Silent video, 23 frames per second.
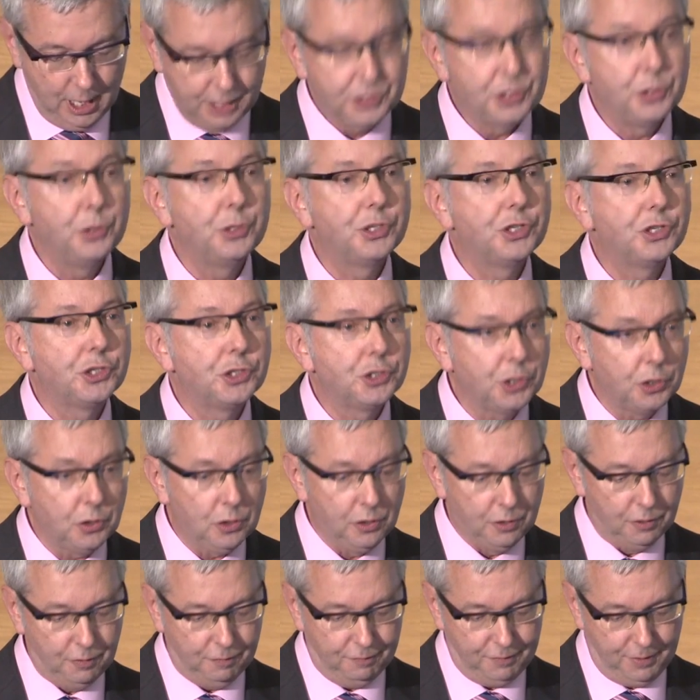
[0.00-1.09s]
to
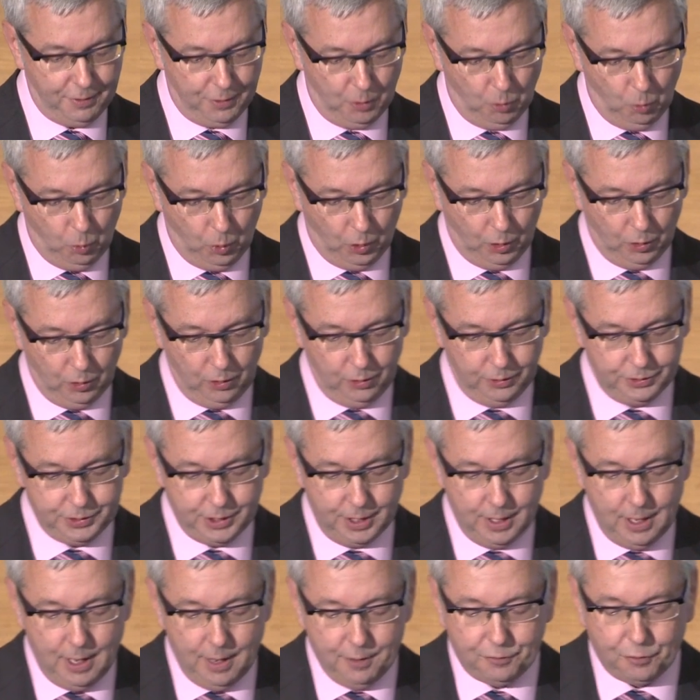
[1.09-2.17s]
serve the world
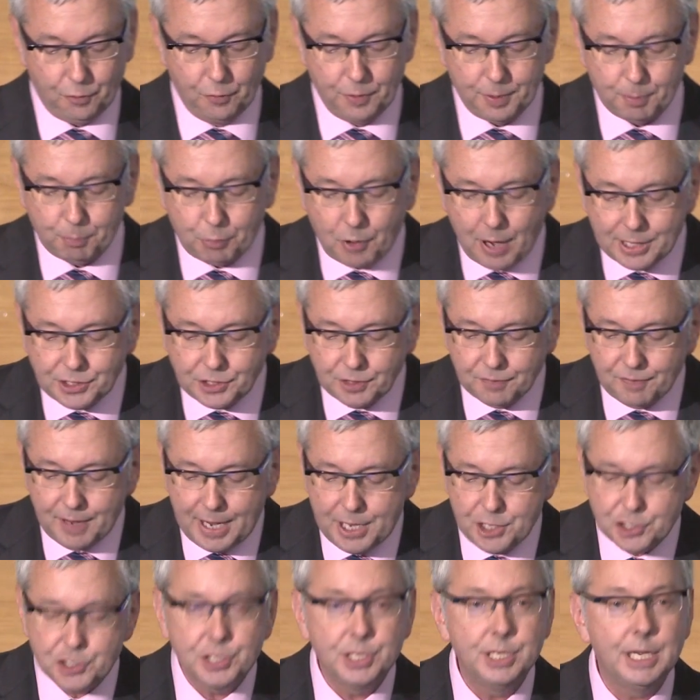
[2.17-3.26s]
through the
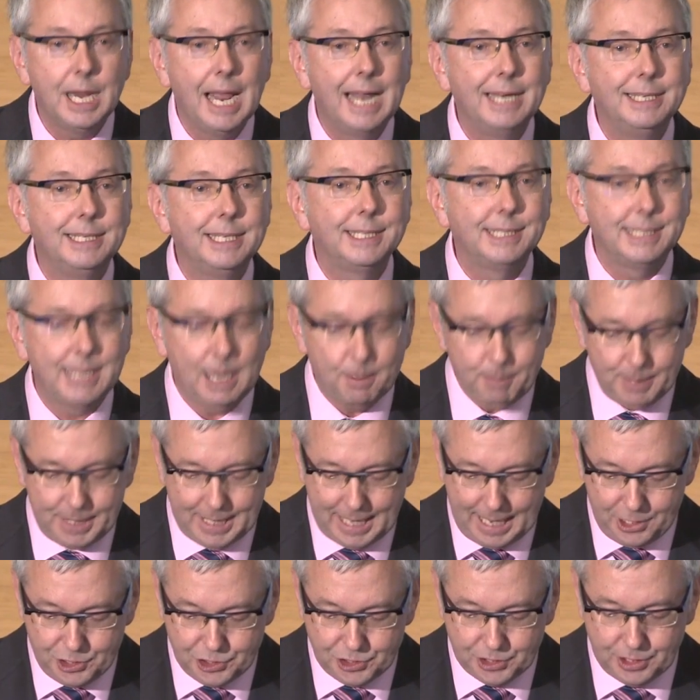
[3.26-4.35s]
preservation and
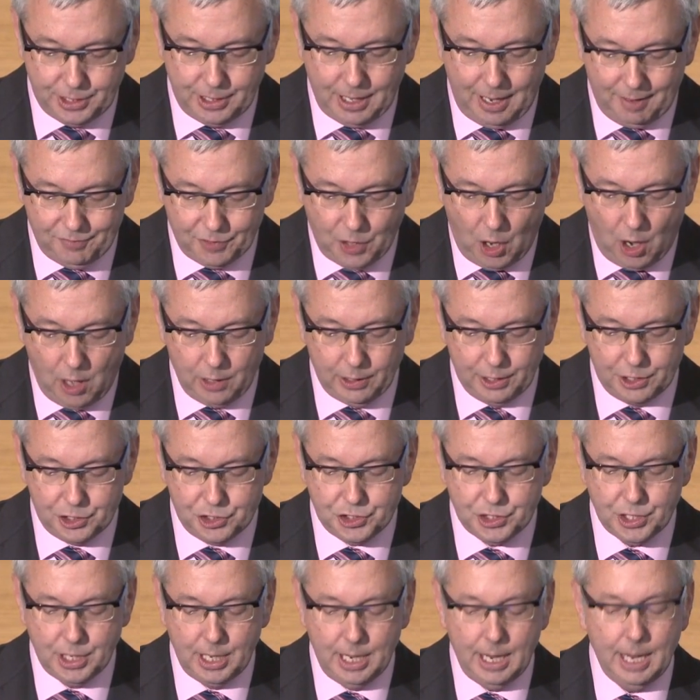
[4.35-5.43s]
dissemination of
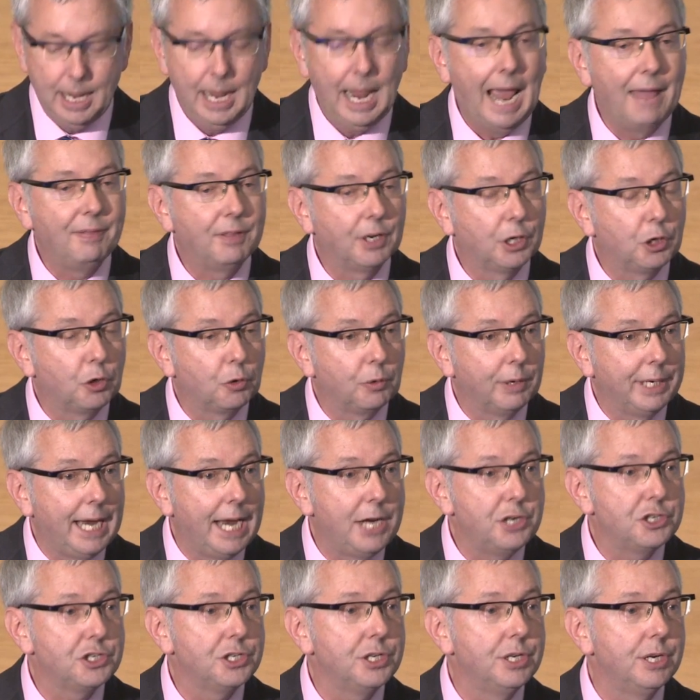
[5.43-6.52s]
knowledge and the
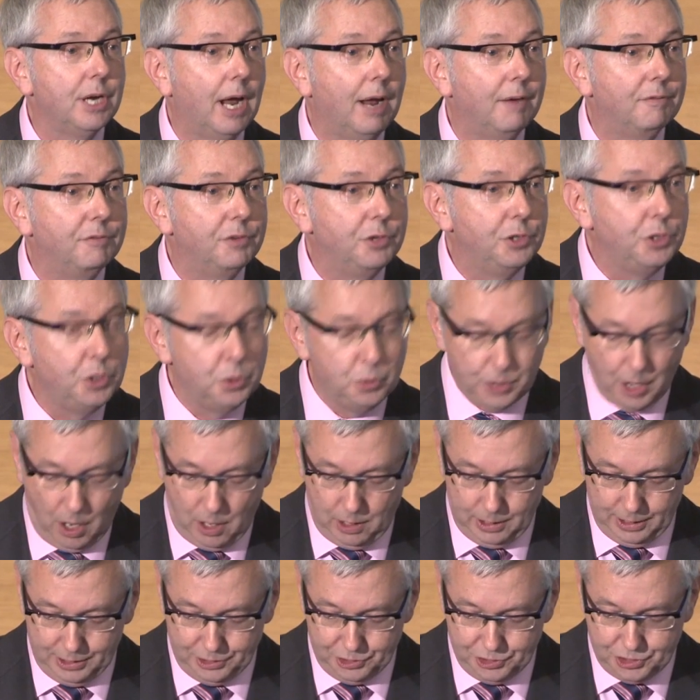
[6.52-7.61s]
creation of new
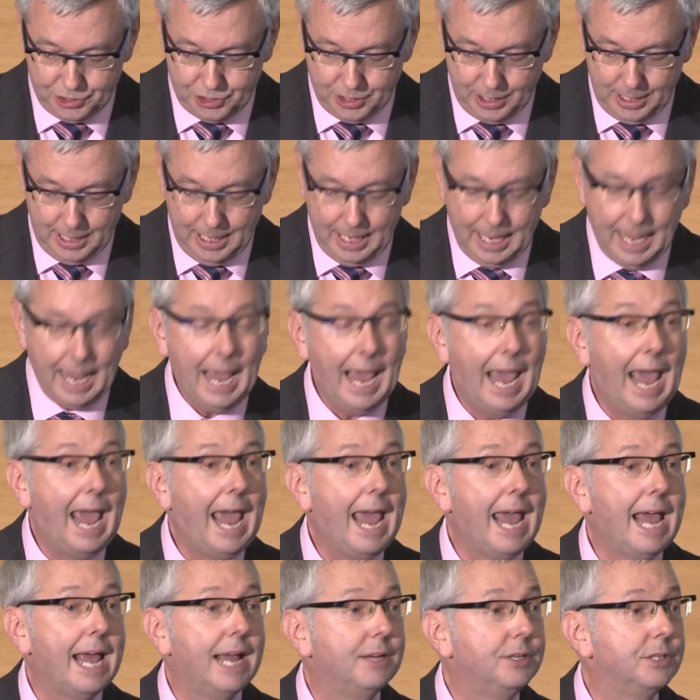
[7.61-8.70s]
knowledge
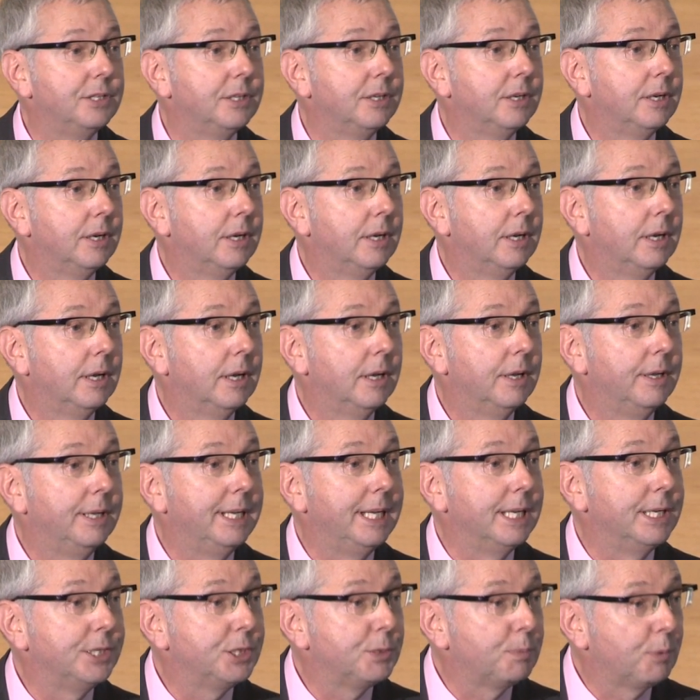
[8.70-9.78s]
and the
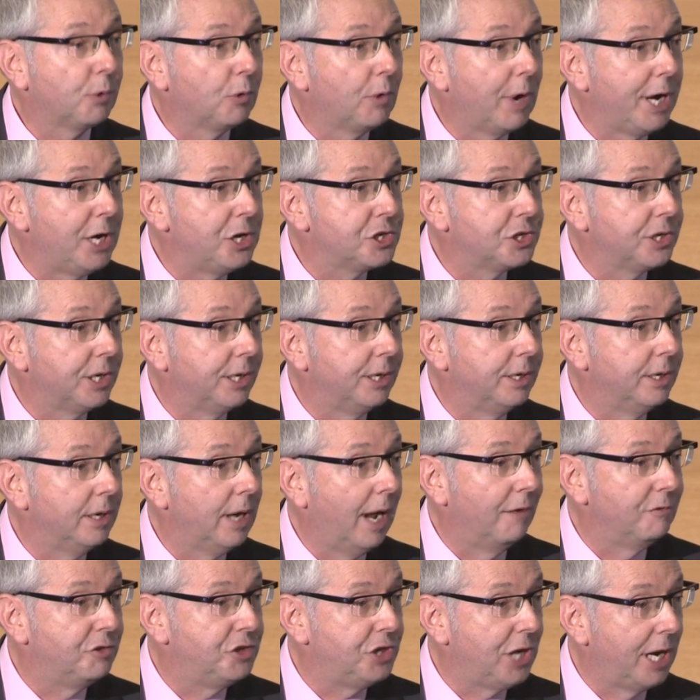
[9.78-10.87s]
inspiration
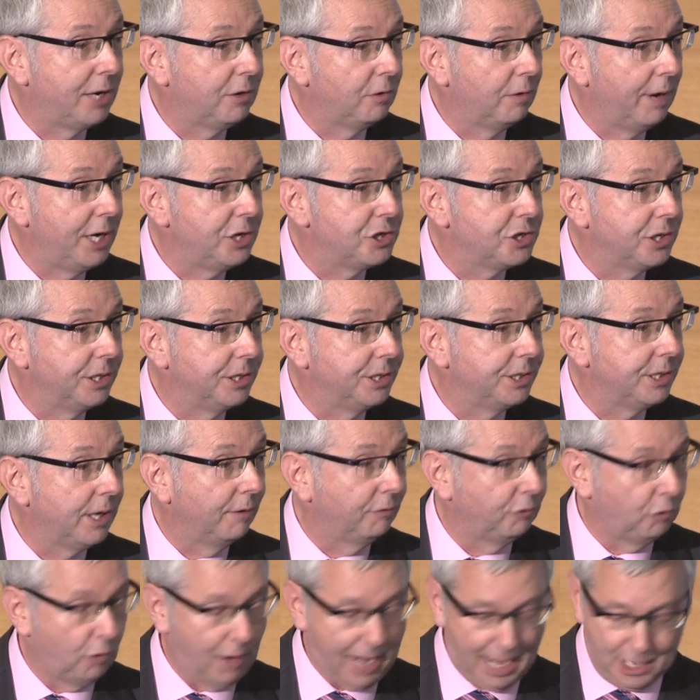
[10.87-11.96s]
of generations
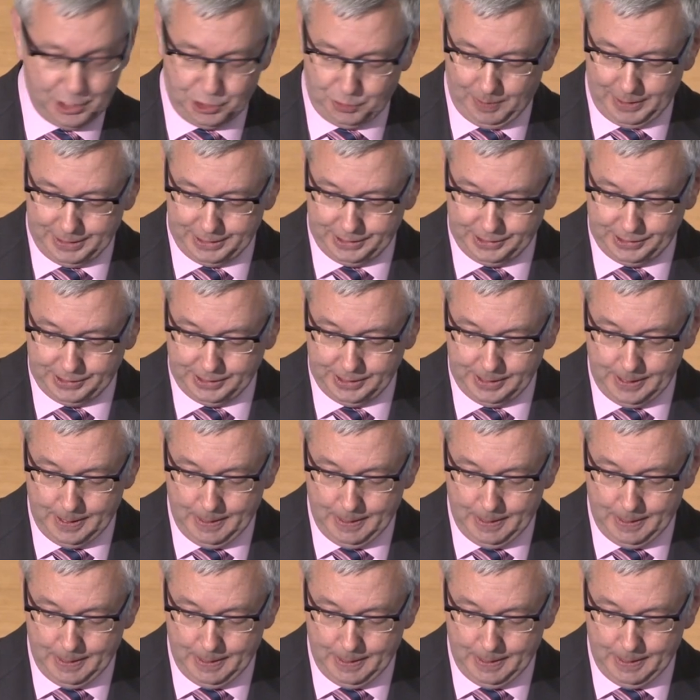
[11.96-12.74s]
of graduates.